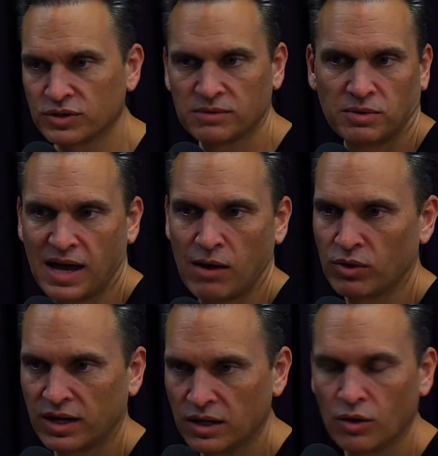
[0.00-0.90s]
times, but how
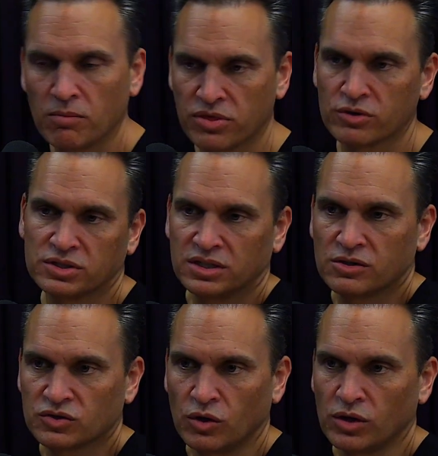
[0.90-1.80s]
would I know? I'm 13
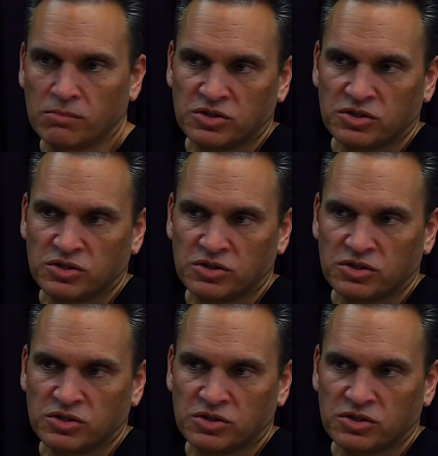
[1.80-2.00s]
years old. I'm